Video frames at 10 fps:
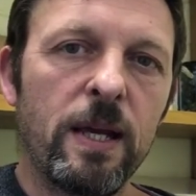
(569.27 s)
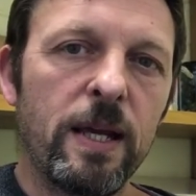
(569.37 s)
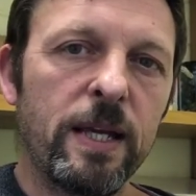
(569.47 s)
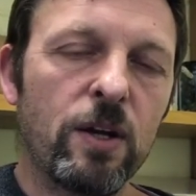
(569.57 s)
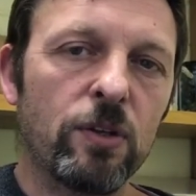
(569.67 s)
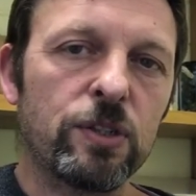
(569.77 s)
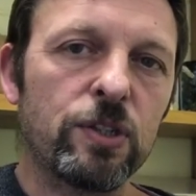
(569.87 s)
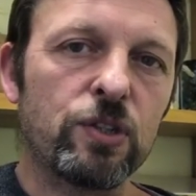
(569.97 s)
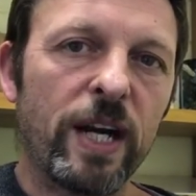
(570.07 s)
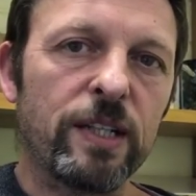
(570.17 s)
He
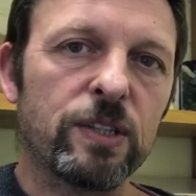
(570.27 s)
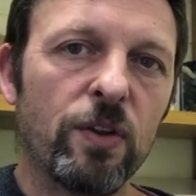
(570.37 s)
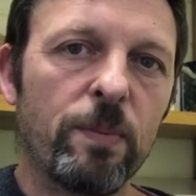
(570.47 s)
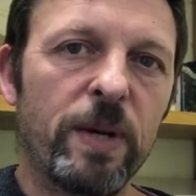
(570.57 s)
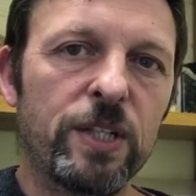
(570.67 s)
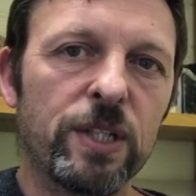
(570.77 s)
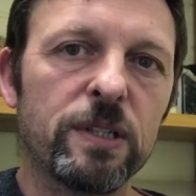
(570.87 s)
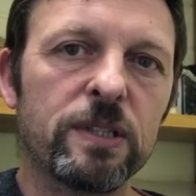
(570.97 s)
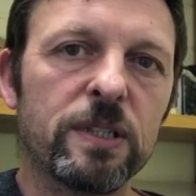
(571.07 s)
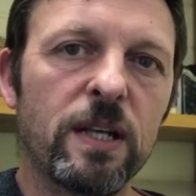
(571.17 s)
concentrates on the
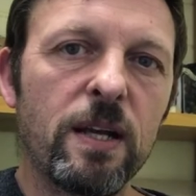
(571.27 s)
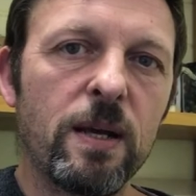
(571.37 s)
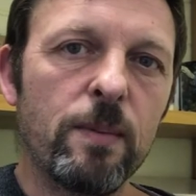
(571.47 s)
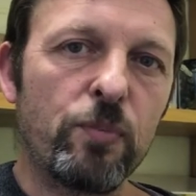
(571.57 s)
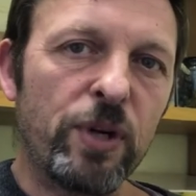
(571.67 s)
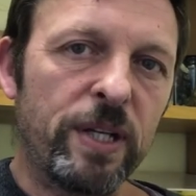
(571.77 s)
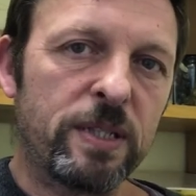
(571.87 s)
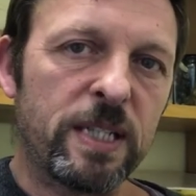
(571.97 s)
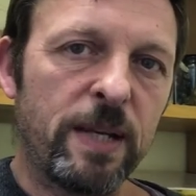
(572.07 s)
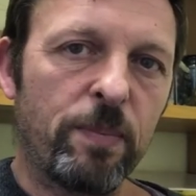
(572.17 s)
pigeons,
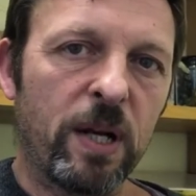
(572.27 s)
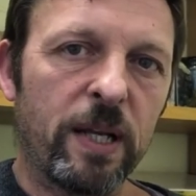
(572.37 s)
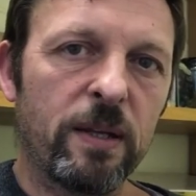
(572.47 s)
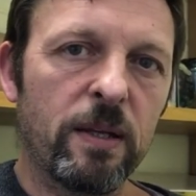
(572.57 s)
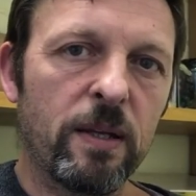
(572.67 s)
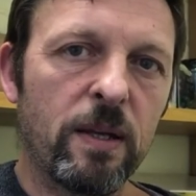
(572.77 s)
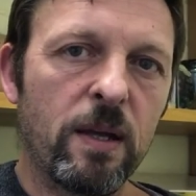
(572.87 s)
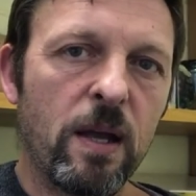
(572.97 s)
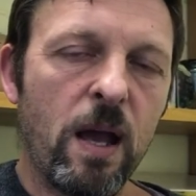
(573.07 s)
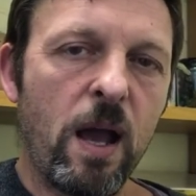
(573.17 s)
breathes deeply.
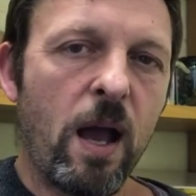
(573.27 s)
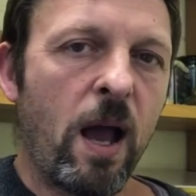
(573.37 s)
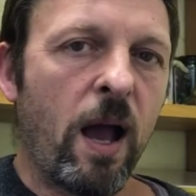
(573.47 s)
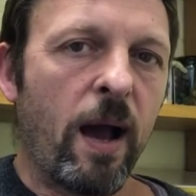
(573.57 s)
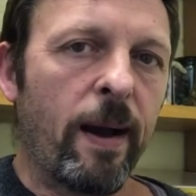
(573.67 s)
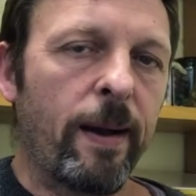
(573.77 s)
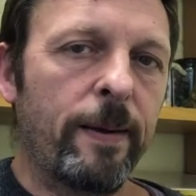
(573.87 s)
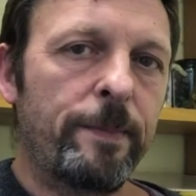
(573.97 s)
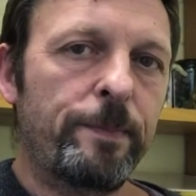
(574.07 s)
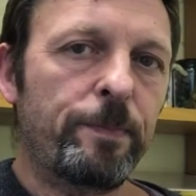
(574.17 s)

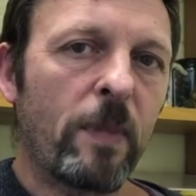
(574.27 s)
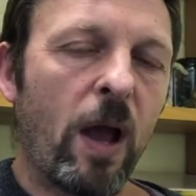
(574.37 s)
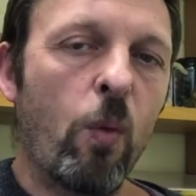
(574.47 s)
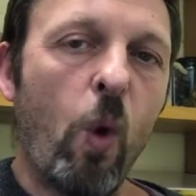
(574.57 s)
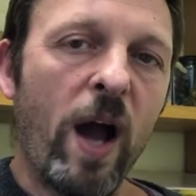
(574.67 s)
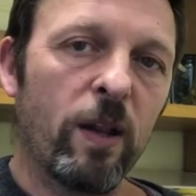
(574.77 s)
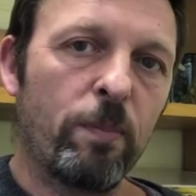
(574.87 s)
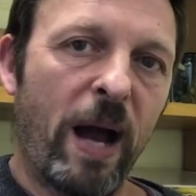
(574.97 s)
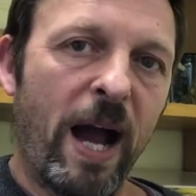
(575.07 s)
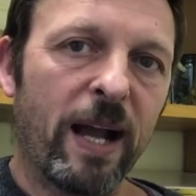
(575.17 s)
"A while
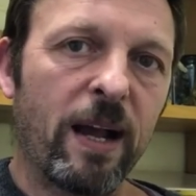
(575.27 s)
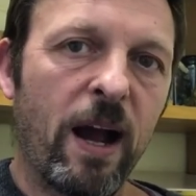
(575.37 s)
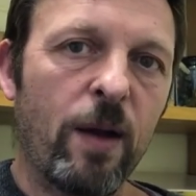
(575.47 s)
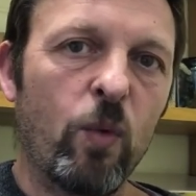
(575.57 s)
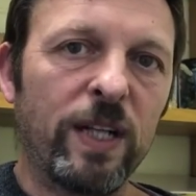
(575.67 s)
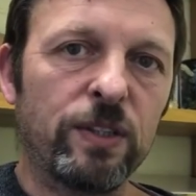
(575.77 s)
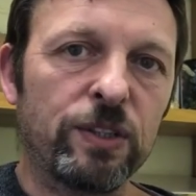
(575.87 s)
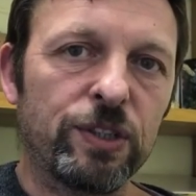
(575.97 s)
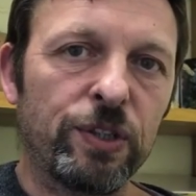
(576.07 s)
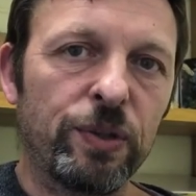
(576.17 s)
back, I
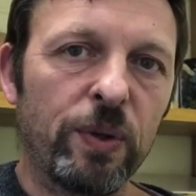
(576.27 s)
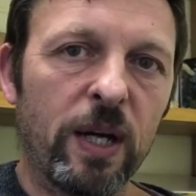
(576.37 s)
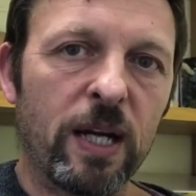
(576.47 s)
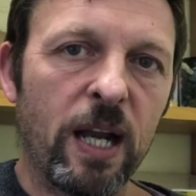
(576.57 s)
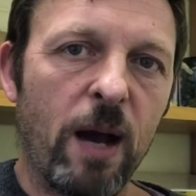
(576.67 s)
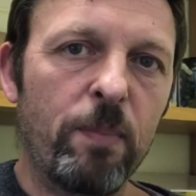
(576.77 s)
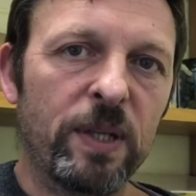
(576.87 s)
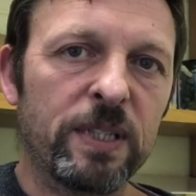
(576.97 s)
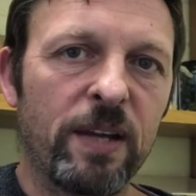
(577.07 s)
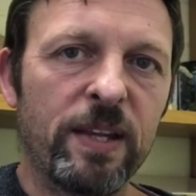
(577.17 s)
went to a club,
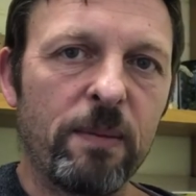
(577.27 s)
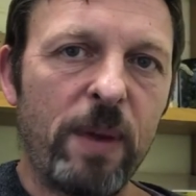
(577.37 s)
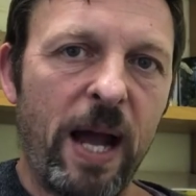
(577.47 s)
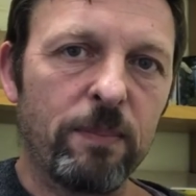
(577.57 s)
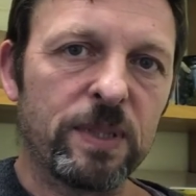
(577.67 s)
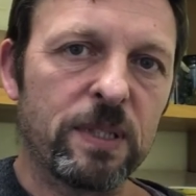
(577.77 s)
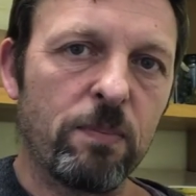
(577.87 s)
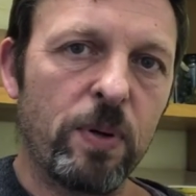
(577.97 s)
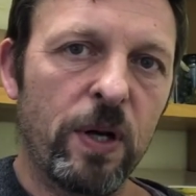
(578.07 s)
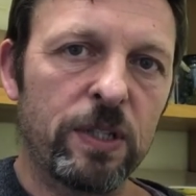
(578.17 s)
and I think perhaps the
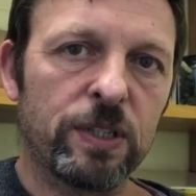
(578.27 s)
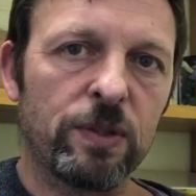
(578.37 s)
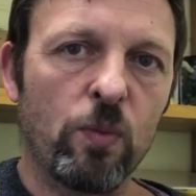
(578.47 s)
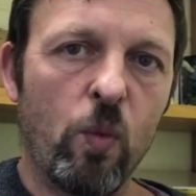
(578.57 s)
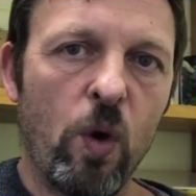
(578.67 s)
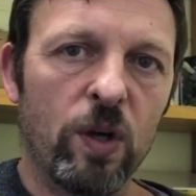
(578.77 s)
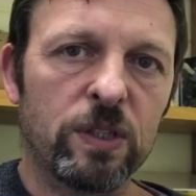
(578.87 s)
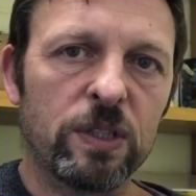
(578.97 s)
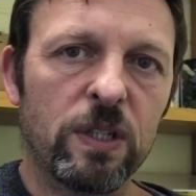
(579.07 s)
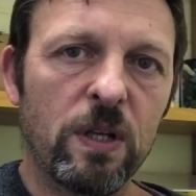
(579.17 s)
person was..."